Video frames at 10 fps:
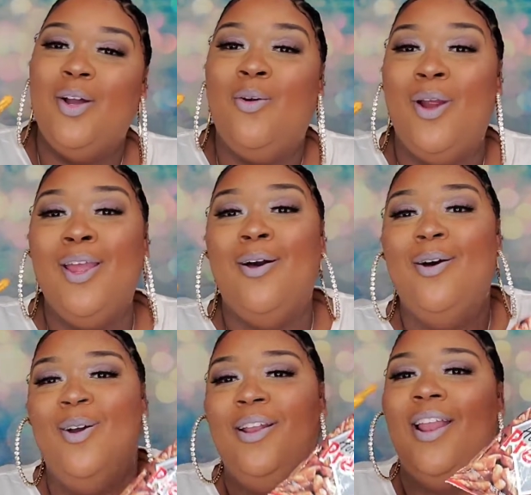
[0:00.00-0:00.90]

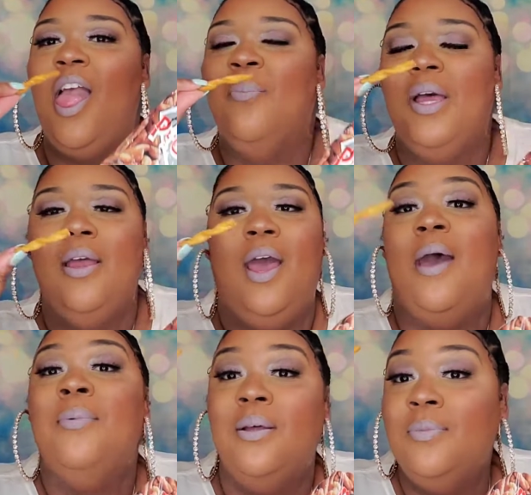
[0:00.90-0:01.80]
crayon, but
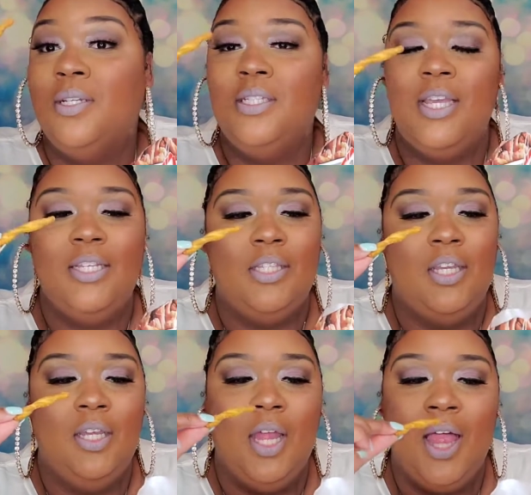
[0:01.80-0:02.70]
I'm gonna taste it.